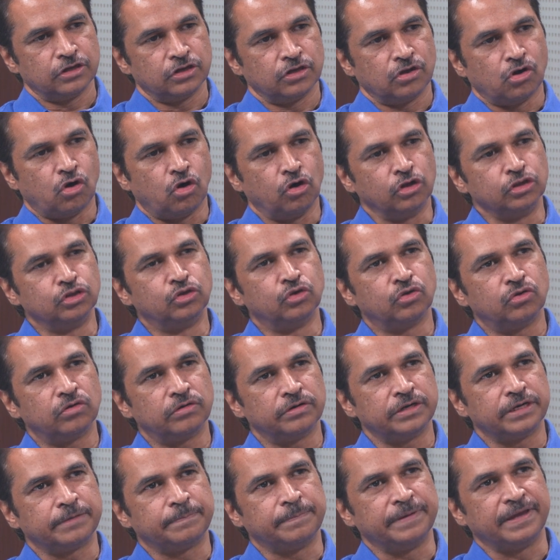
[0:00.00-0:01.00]
Although
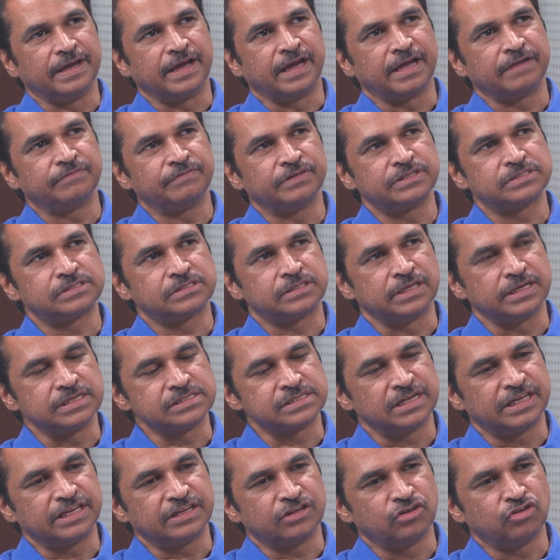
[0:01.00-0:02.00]
it began with things
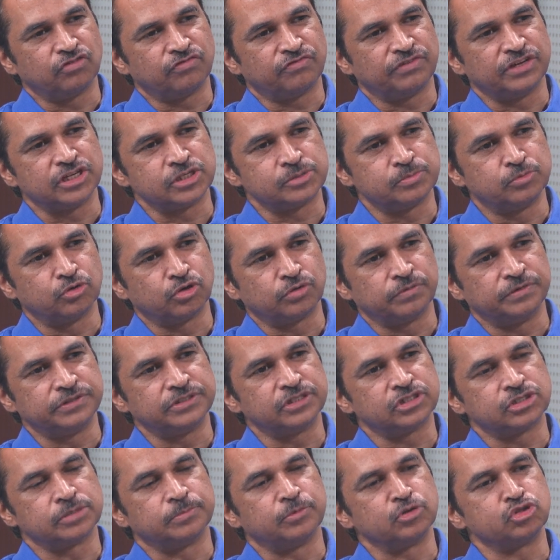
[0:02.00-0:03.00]
like, you know, Facebook, which are
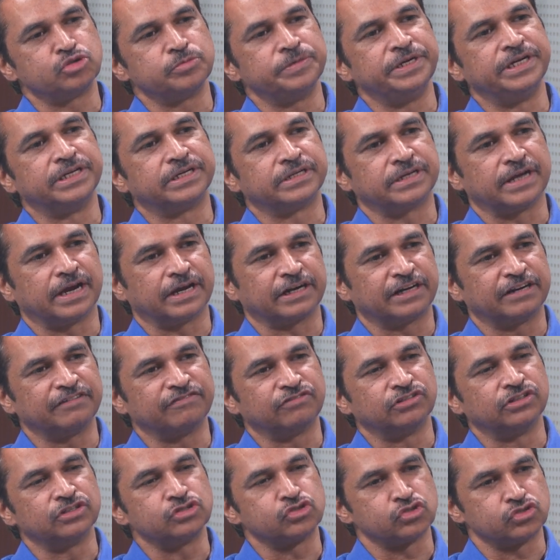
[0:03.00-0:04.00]
supposed to be interactive
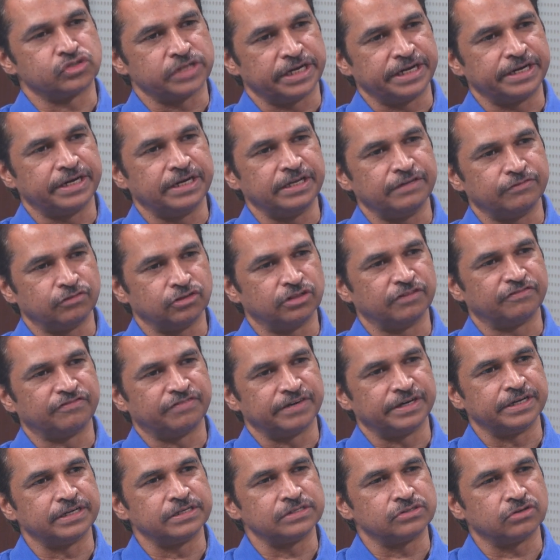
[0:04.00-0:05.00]
for the society, for the
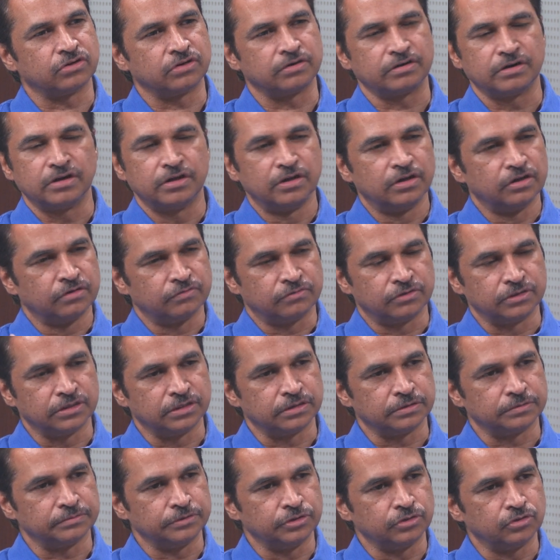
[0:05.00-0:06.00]
friends or for
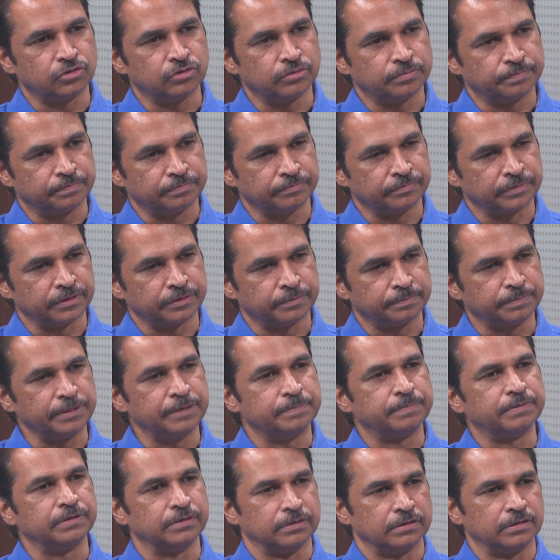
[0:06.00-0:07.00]
the, you know,
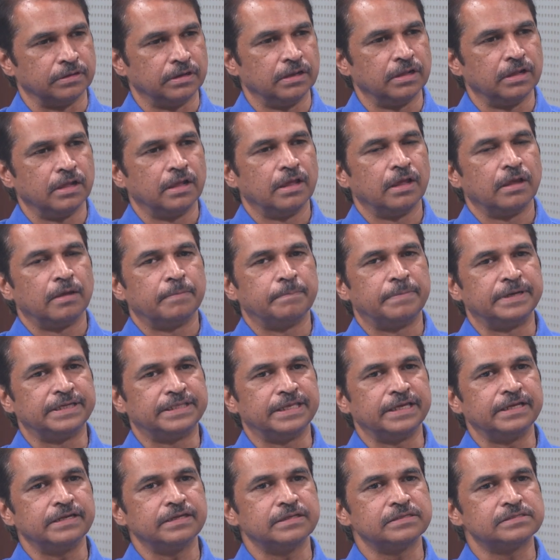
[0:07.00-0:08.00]
people. But
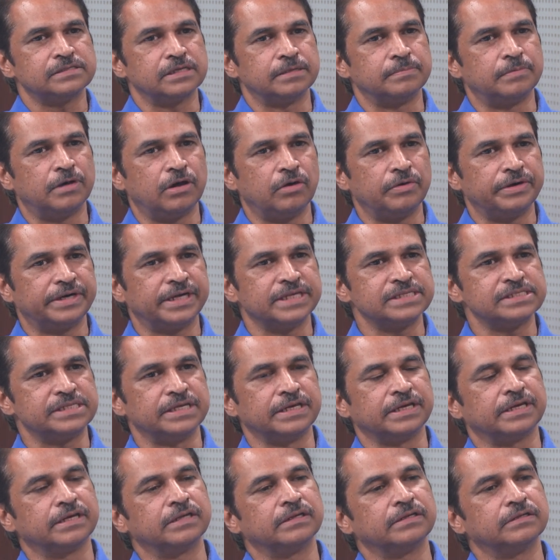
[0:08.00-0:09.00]
then somehow it has
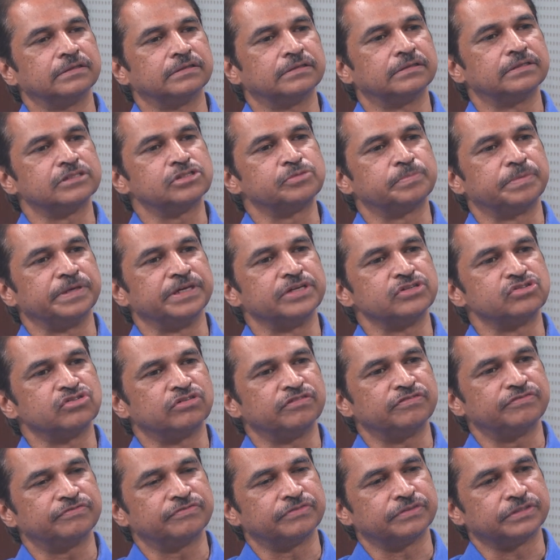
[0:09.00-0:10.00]
taken the space
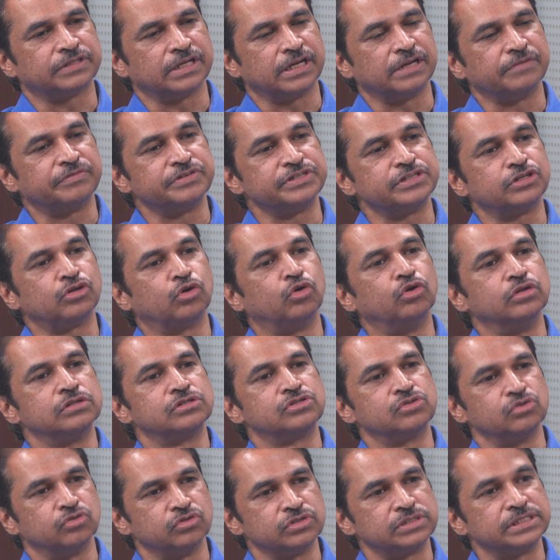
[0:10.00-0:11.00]
of television
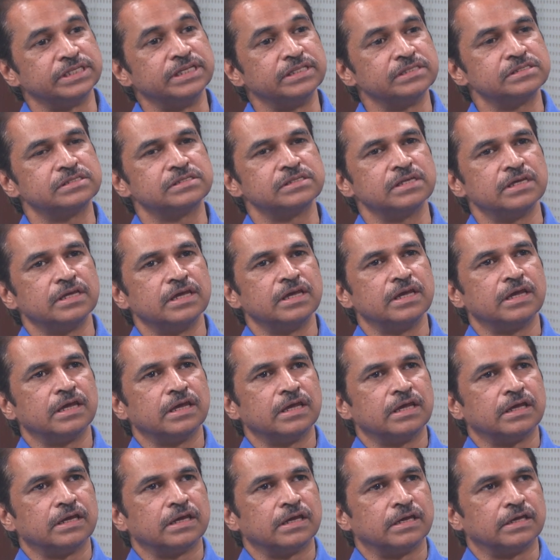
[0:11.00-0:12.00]
also, since
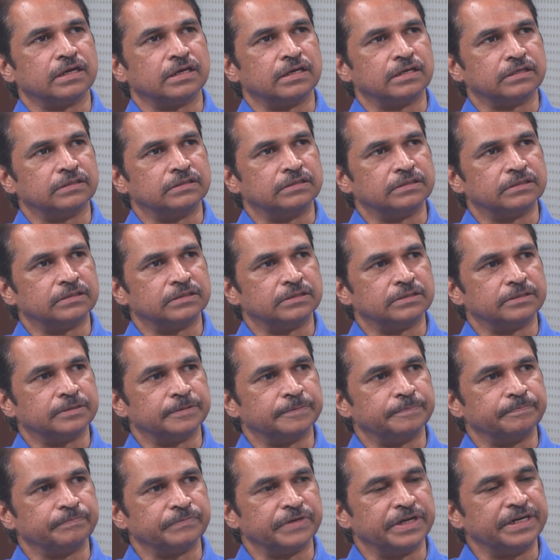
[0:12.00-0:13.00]
the
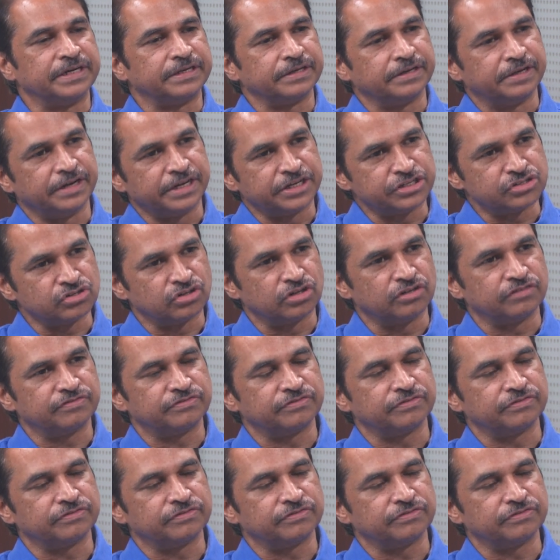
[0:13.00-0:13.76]
integration of